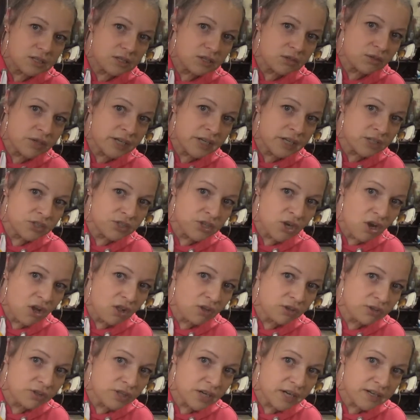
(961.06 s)
is only
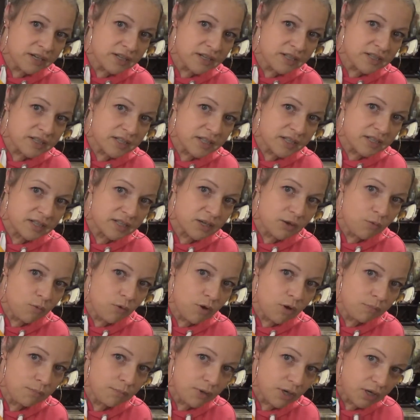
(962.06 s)
$1.96 at
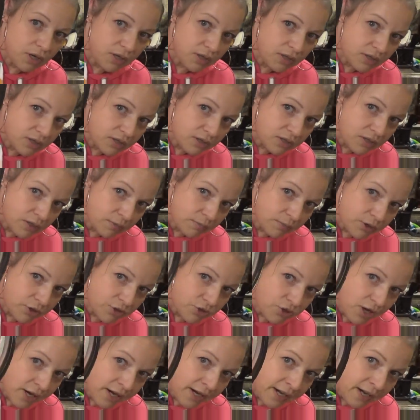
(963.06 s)
Walmart, so I'm gonna
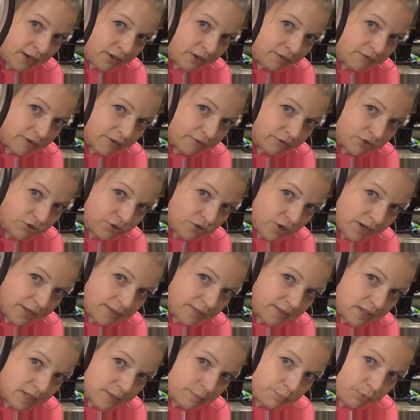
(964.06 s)
try it out. I've never
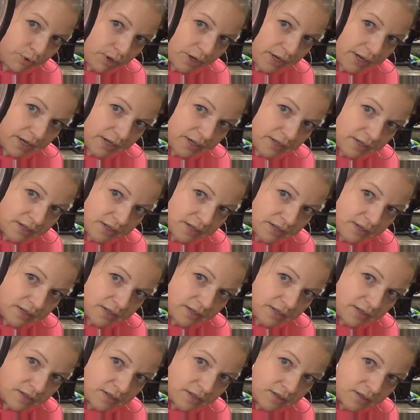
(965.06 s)
tried this brand.
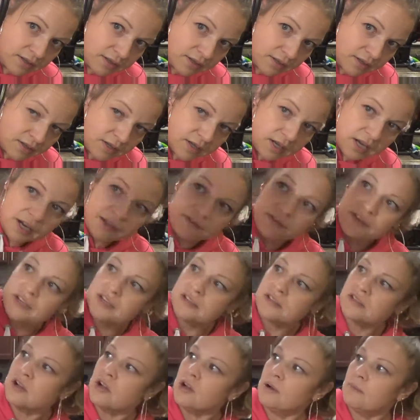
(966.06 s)
I think
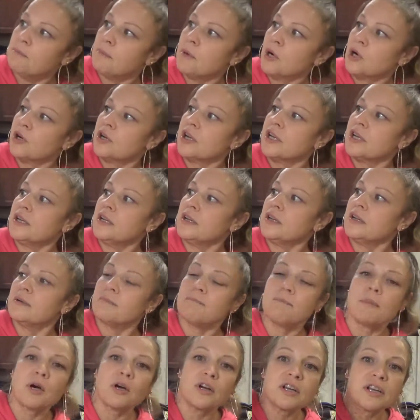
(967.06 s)
it's called
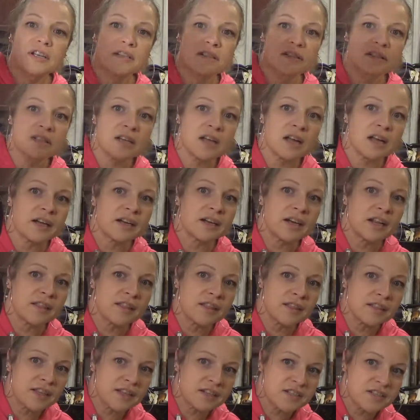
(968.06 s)
Market Side. I
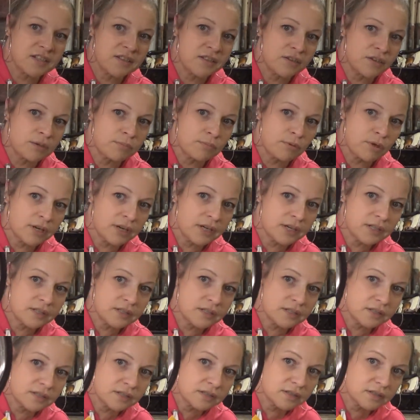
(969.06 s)
think that's their brand.